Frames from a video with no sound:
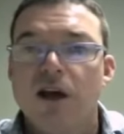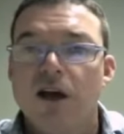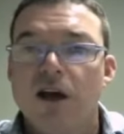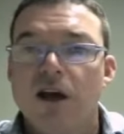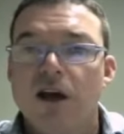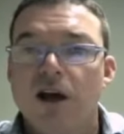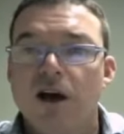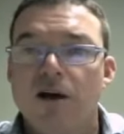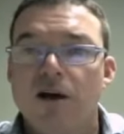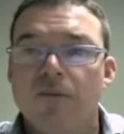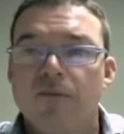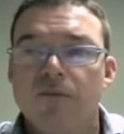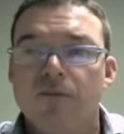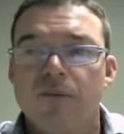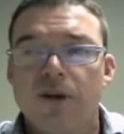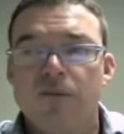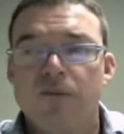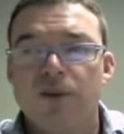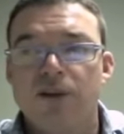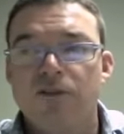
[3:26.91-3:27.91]

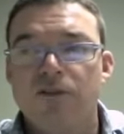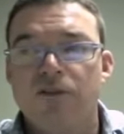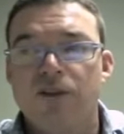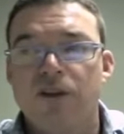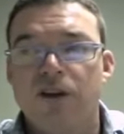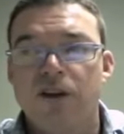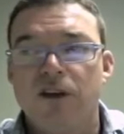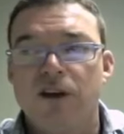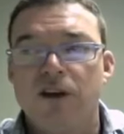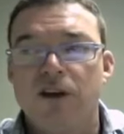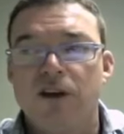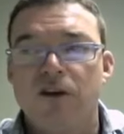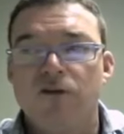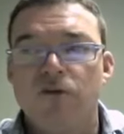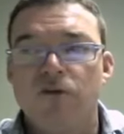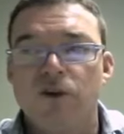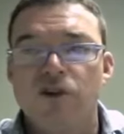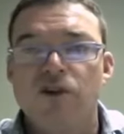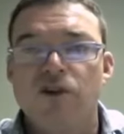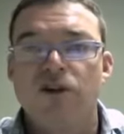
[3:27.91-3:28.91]
I believe the
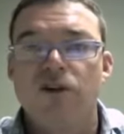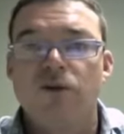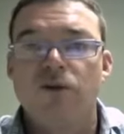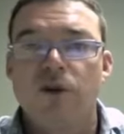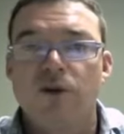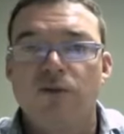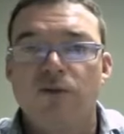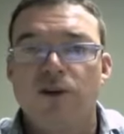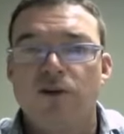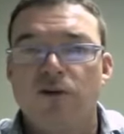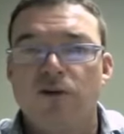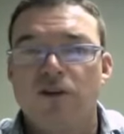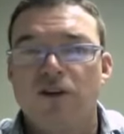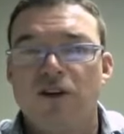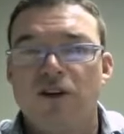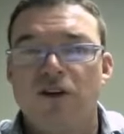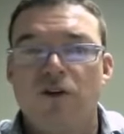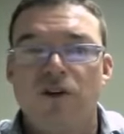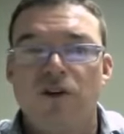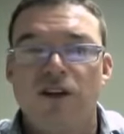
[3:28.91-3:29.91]
original equipment
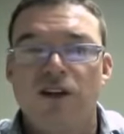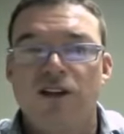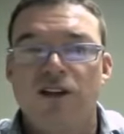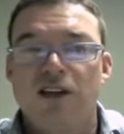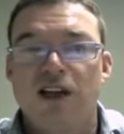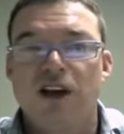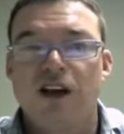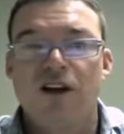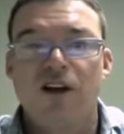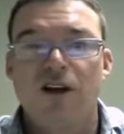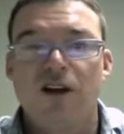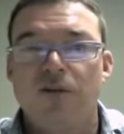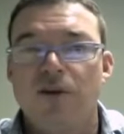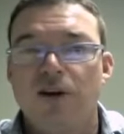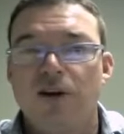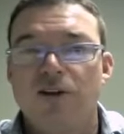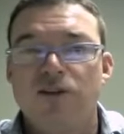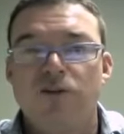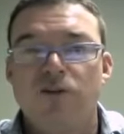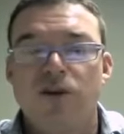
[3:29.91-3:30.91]
could only carry
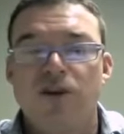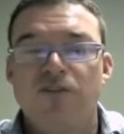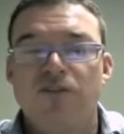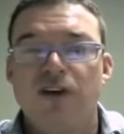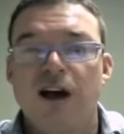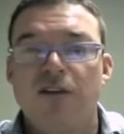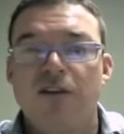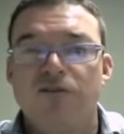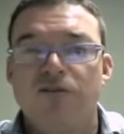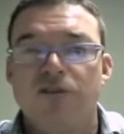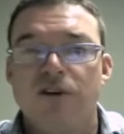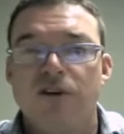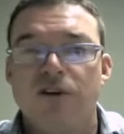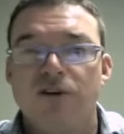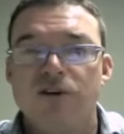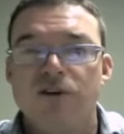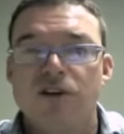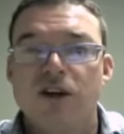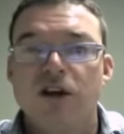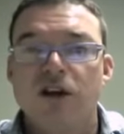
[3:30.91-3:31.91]
about 25 of
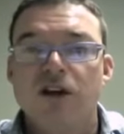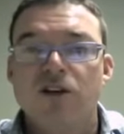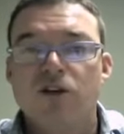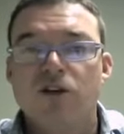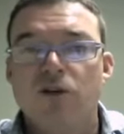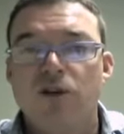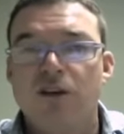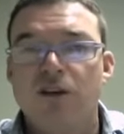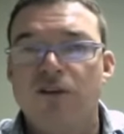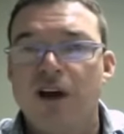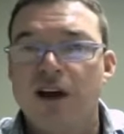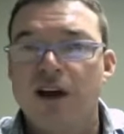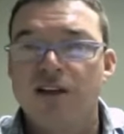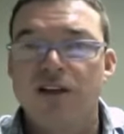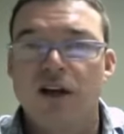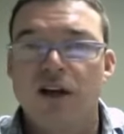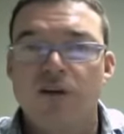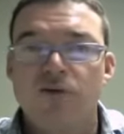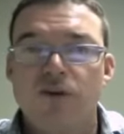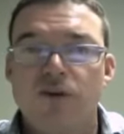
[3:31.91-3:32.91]
those. So they've had
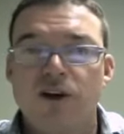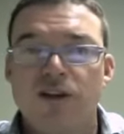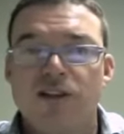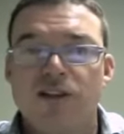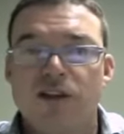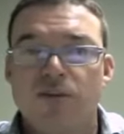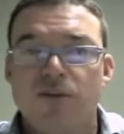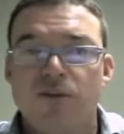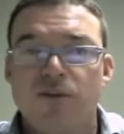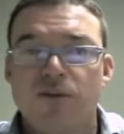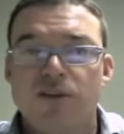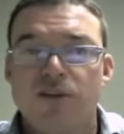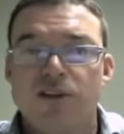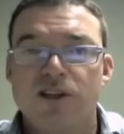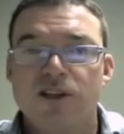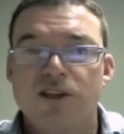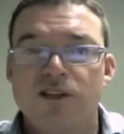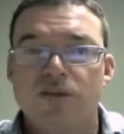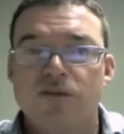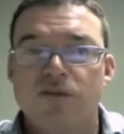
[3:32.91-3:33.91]
to upgrade some of the
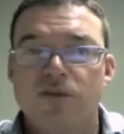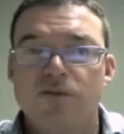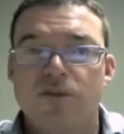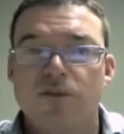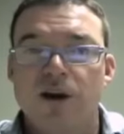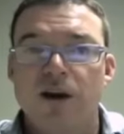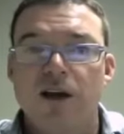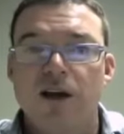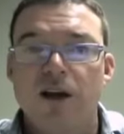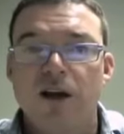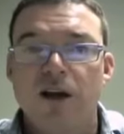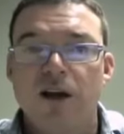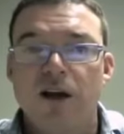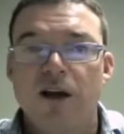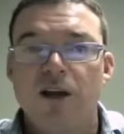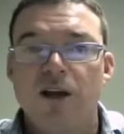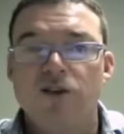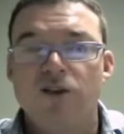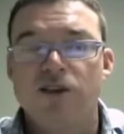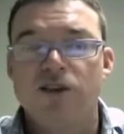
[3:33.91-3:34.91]
systems, but
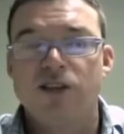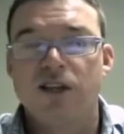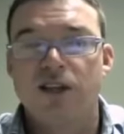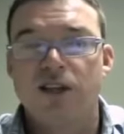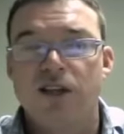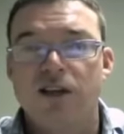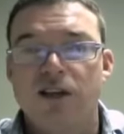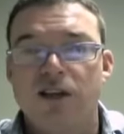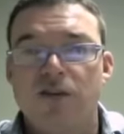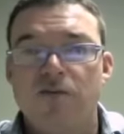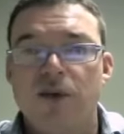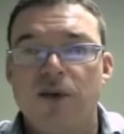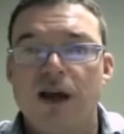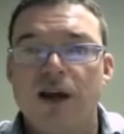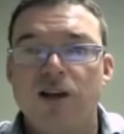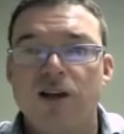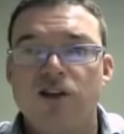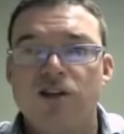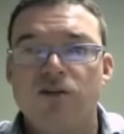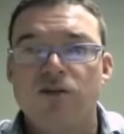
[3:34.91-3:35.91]
interestingly, they've
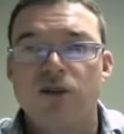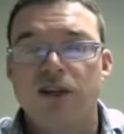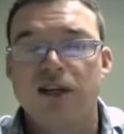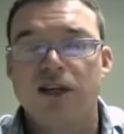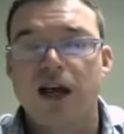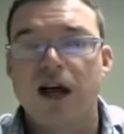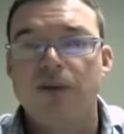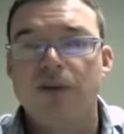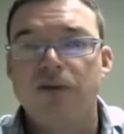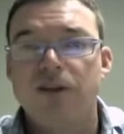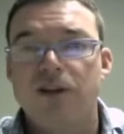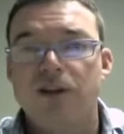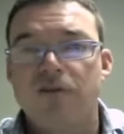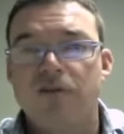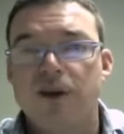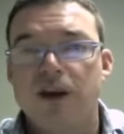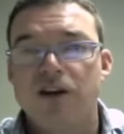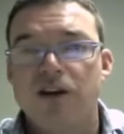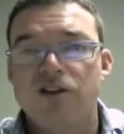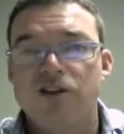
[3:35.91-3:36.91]
managed to adapt and they've
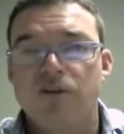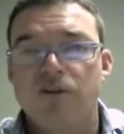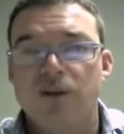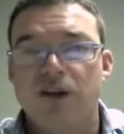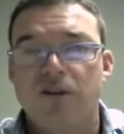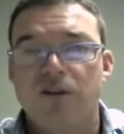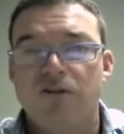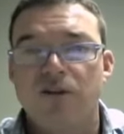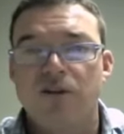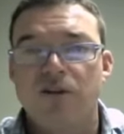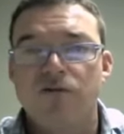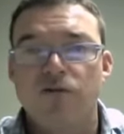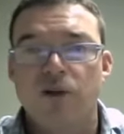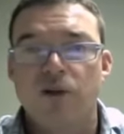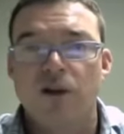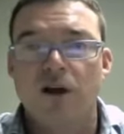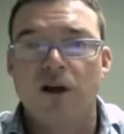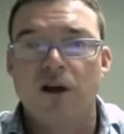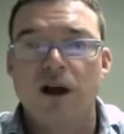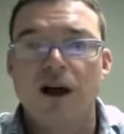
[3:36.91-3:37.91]
managed to make a very
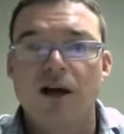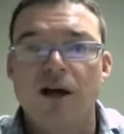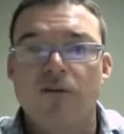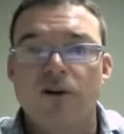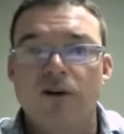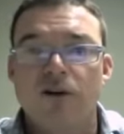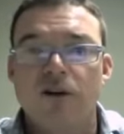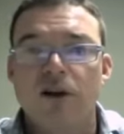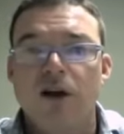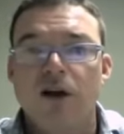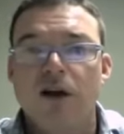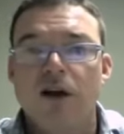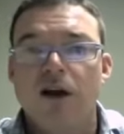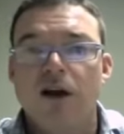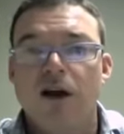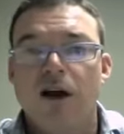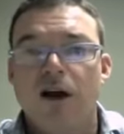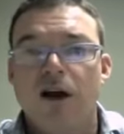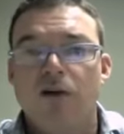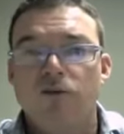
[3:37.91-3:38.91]
reliable,
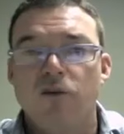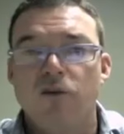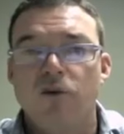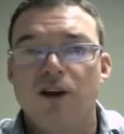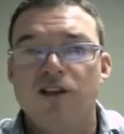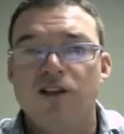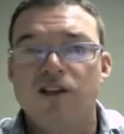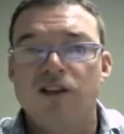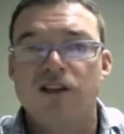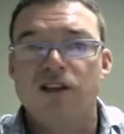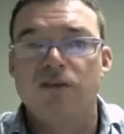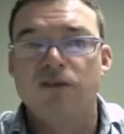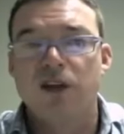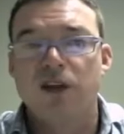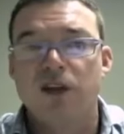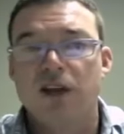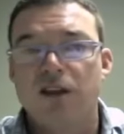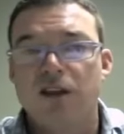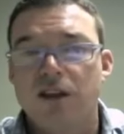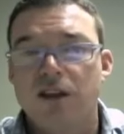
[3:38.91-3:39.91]
robust systems.
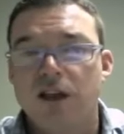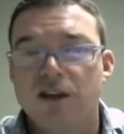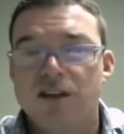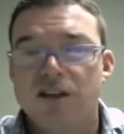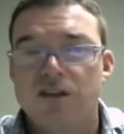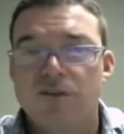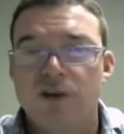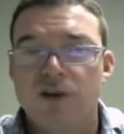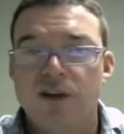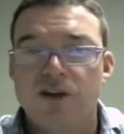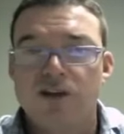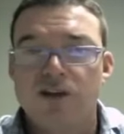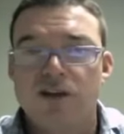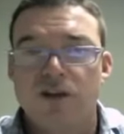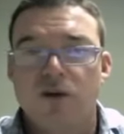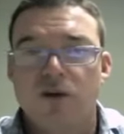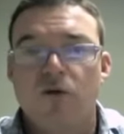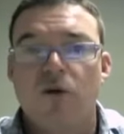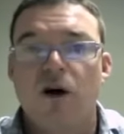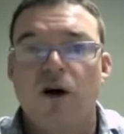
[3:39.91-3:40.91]
And I think that speaks to
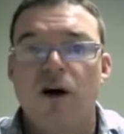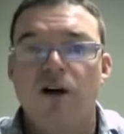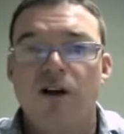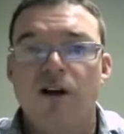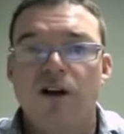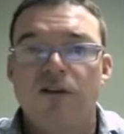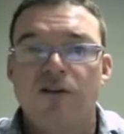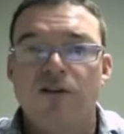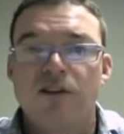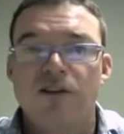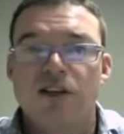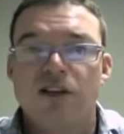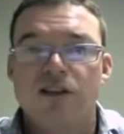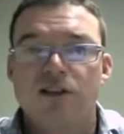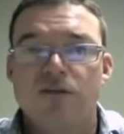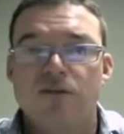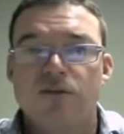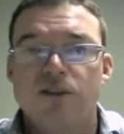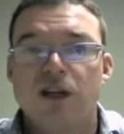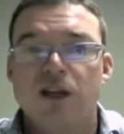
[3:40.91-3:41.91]
the quality of the
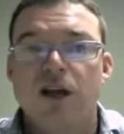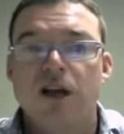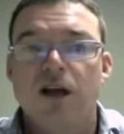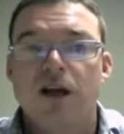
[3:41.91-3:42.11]
systems